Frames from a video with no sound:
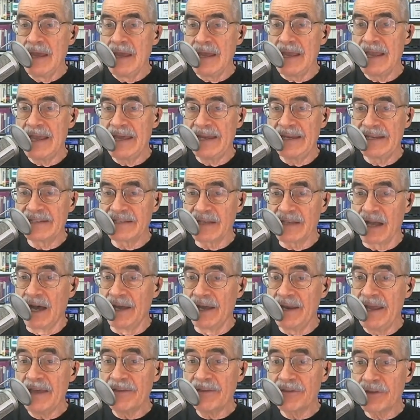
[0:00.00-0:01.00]
It is
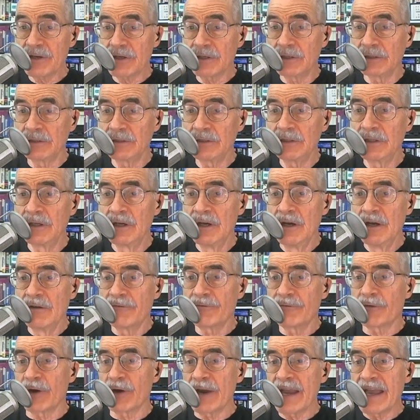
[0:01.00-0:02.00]
unethical
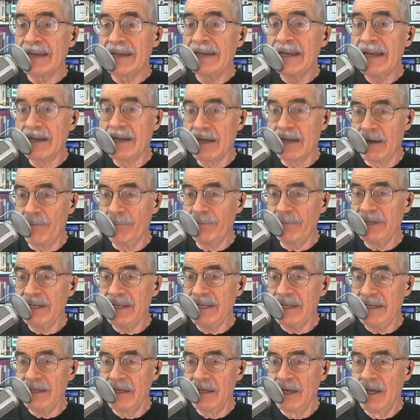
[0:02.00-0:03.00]
for any
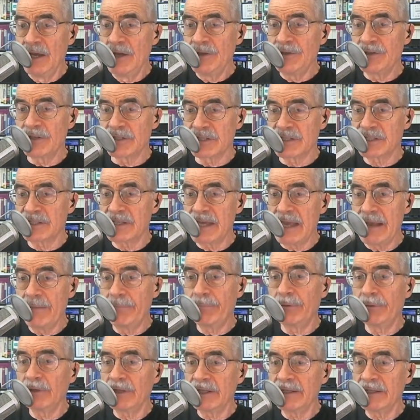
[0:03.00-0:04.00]
company to
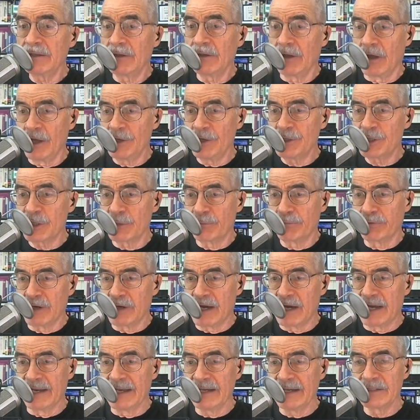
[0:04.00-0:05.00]
sample and launch a
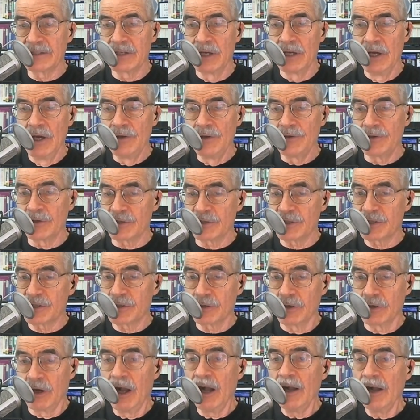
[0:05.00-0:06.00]
product to
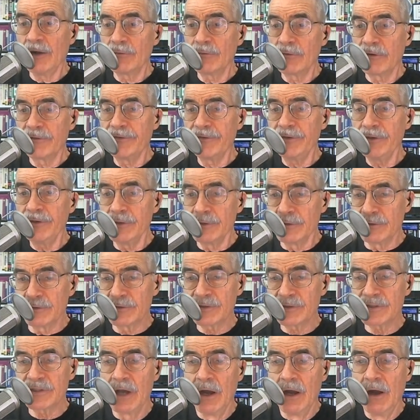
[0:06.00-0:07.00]
strong
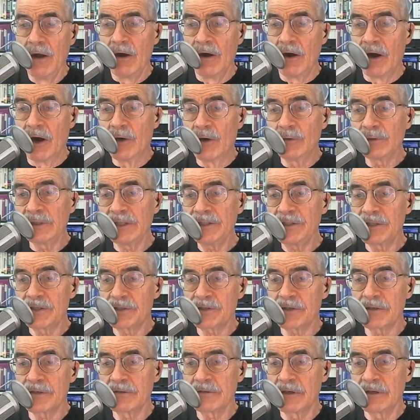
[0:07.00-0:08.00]
reviews, only to
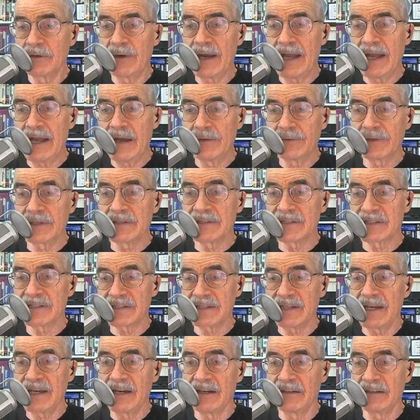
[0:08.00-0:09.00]
turn around and
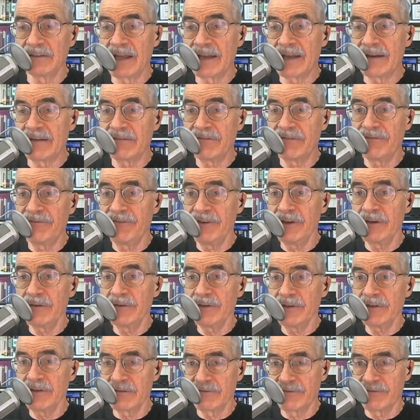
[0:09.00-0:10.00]
sell an
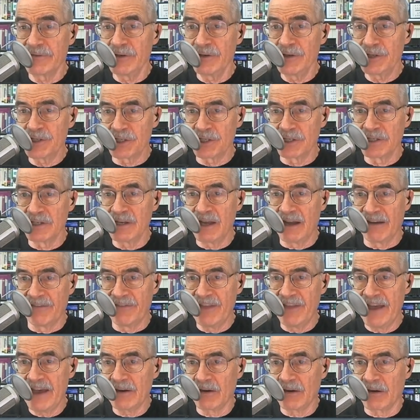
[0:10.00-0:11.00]
inferior version of
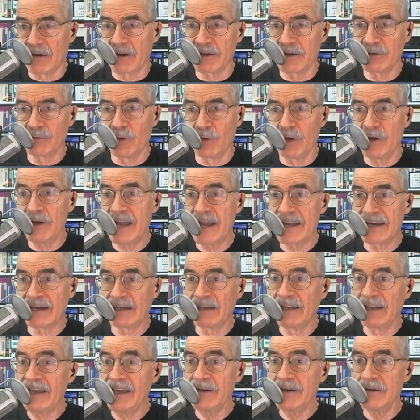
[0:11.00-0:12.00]
that hardware at a
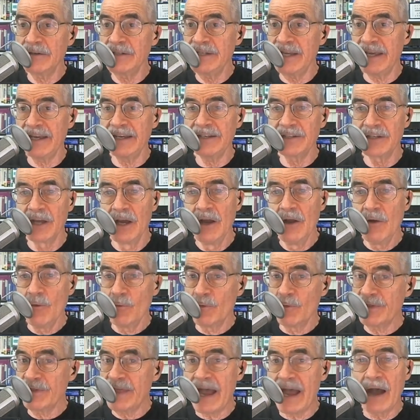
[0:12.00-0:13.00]
later date
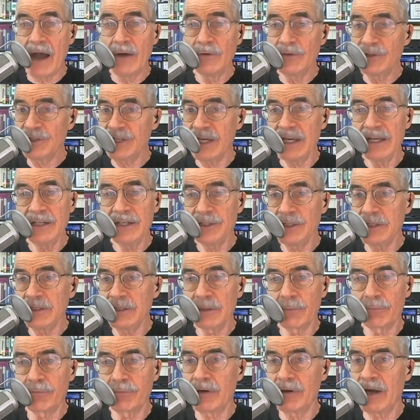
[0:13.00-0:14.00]
without changing
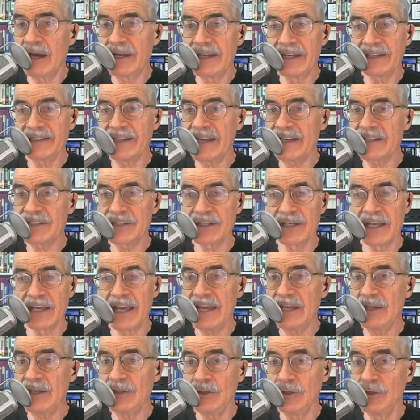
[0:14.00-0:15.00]
the product
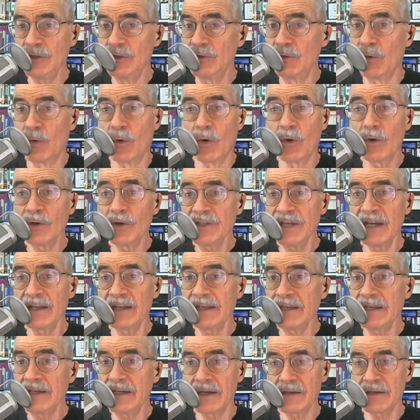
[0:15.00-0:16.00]
SKU or
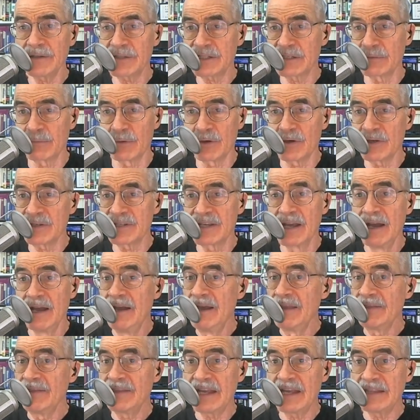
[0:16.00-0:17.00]
telling customers
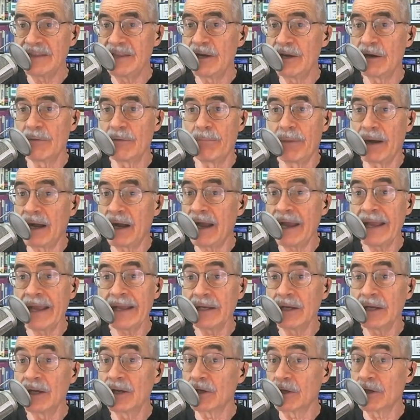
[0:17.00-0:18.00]
that they're
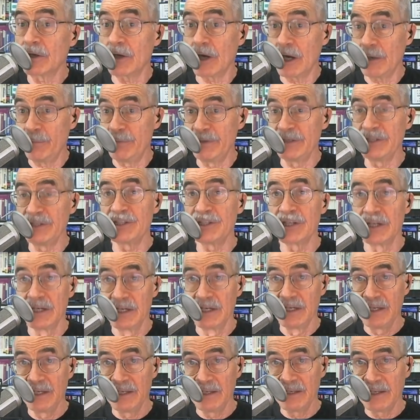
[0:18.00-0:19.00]
buying garbage.
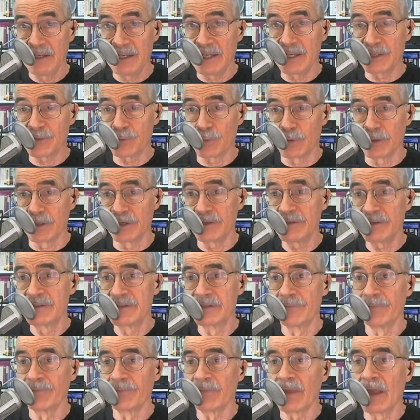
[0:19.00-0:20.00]
His
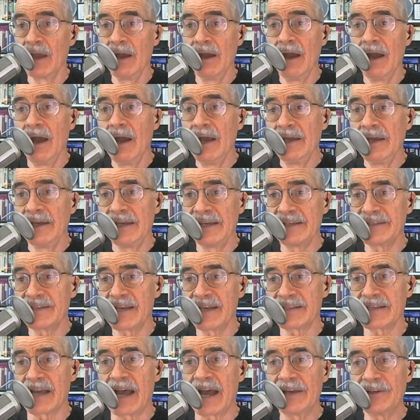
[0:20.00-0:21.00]
words. He
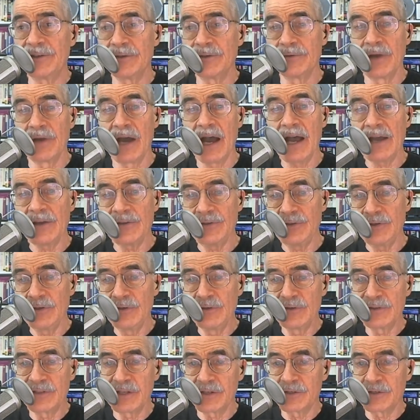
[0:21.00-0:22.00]
says, I do not
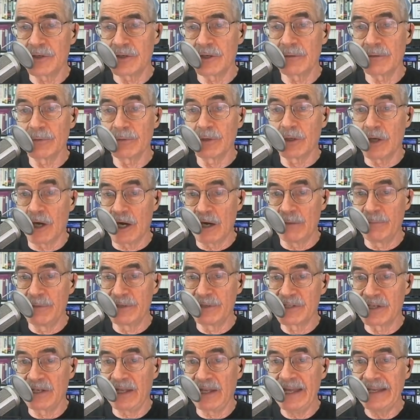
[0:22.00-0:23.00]
use the term
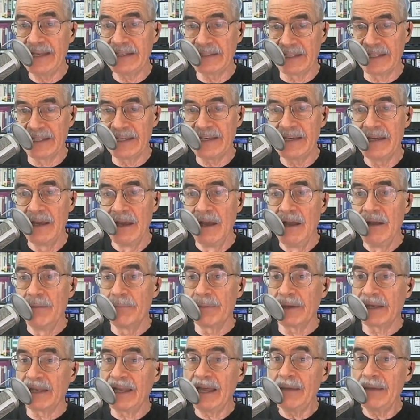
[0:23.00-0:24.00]
garbage lightly,
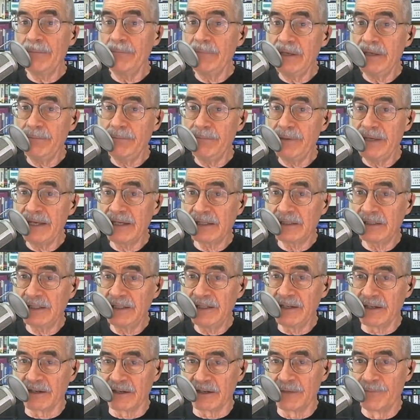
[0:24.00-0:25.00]
but let me be
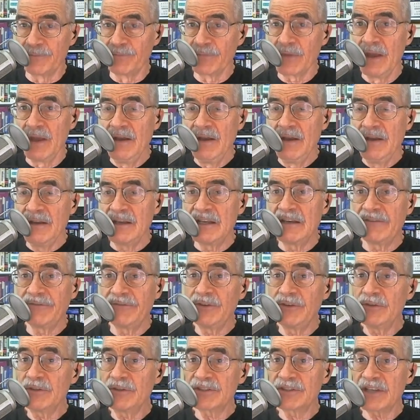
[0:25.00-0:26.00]
clear. If
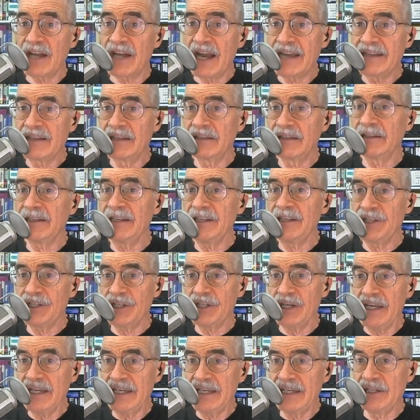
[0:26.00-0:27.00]
you silently
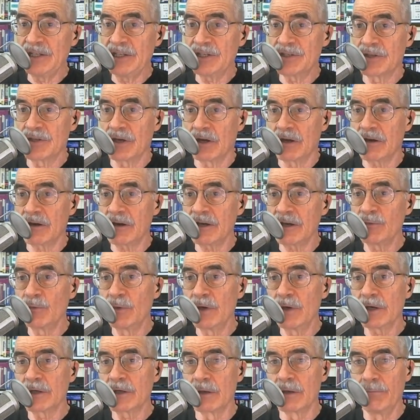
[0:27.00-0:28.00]
change the
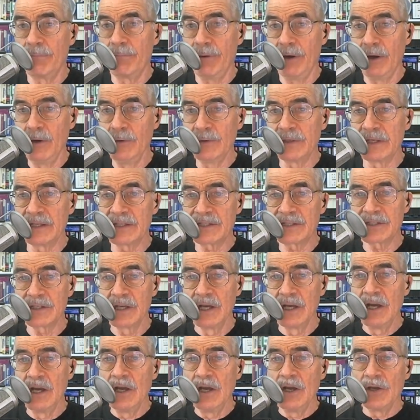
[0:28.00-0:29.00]
hardware components
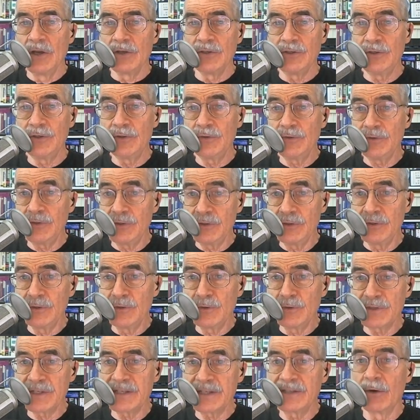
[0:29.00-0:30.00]
you
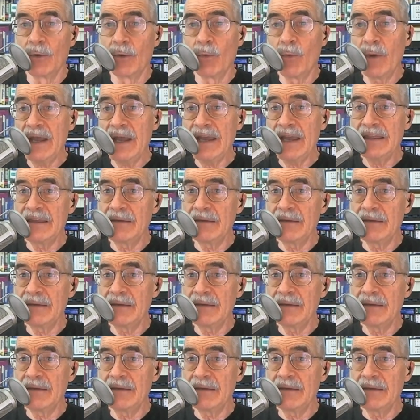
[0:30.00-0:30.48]
use in a way